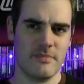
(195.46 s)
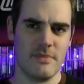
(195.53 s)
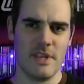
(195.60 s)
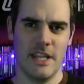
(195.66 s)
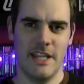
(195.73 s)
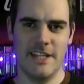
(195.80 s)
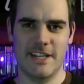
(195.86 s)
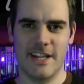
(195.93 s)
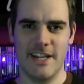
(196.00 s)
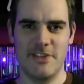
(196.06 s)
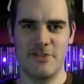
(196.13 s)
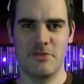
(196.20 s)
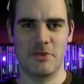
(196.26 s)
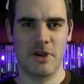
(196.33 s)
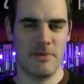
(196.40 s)
in the
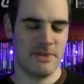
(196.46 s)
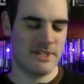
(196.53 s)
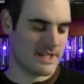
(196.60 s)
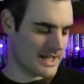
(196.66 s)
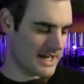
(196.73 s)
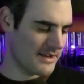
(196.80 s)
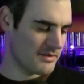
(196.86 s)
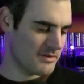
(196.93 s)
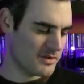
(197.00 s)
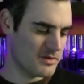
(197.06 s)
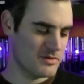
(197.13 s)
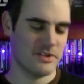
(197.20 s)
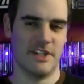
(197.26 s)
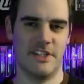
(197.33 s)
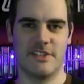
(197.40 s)
Caterham coming together. Of
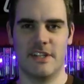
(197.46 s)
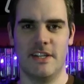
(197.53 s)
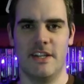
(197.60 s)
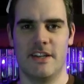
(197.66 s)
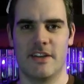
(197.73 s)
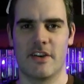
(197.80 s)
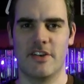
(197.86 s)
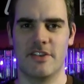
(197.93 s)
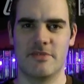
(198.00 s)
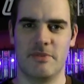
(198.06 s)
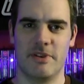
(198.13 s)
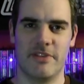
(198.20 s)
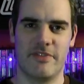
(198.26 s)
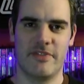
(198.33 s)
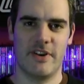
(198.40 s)
course, there's going to
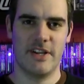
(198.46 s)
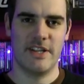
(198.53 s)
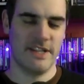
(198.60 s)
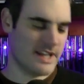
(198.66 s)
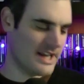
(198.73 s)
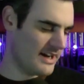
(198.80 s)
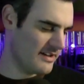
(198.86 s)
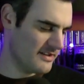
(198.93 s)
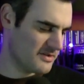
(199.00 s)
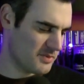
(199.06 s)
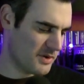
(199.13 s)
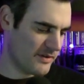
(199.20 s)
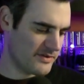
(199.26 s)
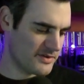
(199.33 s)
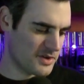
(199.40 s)
be a fine there as
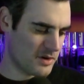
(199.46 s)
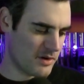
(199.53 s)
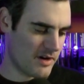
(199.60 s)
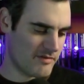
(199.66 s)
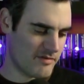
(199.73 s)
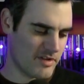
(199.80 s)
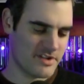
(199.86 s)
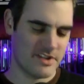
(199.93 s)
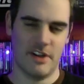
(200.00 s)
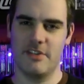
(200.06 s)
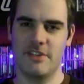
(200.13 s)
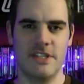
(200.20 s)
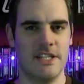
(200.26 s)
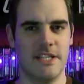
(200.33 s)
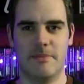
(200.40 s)
well for Toro Rosso.
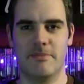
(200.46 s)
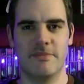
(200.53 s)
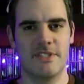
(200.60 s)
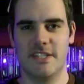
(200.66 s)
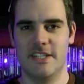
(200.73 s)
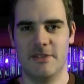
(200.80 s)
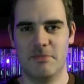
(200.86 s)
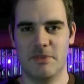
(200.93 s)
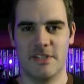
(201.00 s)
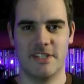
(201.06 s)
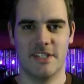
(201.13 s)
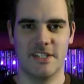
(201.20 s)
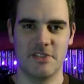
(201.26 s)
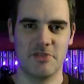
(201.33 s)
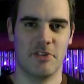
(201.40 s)
Silly
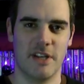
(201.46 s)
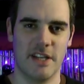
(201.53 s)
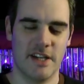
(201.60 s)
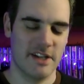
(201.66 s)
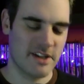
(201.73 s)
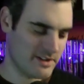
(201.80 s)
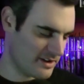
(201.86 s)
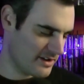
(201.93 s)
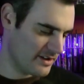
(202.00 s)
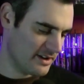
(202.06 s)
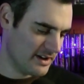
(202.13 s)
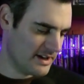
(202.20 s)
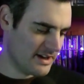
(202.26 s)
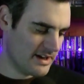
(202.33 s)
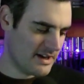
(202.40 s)
business, really. I don't know
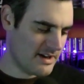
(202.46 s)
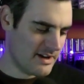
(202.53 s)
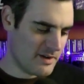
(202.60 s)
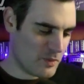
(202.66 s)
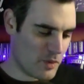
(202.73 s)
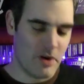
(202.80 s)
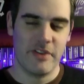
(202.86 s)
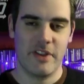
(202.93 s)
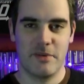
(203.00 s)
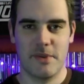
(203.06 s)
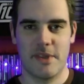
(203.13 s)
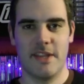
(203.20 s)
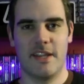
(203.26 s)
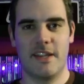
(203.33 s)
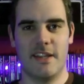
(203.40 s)
what they were
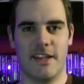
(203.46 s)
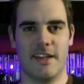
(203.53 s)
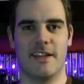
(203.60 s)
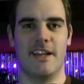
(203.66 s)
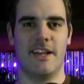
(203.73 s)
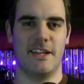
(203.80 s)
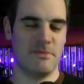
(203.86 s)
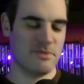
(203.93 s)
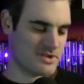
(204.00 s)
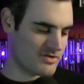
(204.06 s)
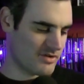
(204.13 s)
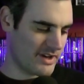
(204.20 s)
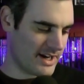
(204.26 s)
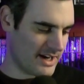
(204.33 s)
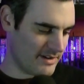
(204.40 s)
thinking, letting him
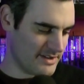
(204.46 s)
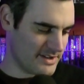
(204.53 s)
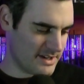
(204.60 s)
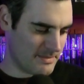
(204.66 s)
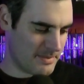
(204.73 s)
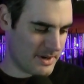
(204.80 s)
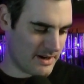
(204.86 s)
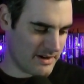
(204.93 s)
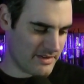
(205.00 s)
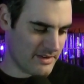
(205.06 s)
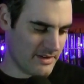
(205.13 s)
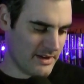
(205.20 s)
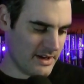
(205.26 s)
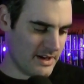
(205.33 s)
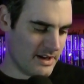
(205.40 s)
straight out into the path
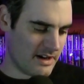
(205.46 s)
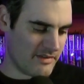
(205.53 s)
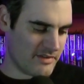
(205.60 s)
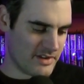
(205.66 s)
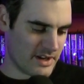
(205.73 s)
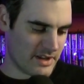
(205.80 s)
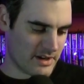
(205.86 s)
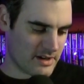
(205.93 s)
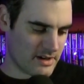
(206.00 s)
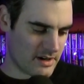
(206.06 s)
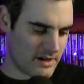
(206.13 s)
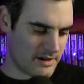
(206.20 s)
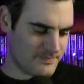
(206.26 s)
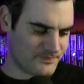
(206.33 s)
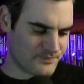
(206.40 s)
of another car.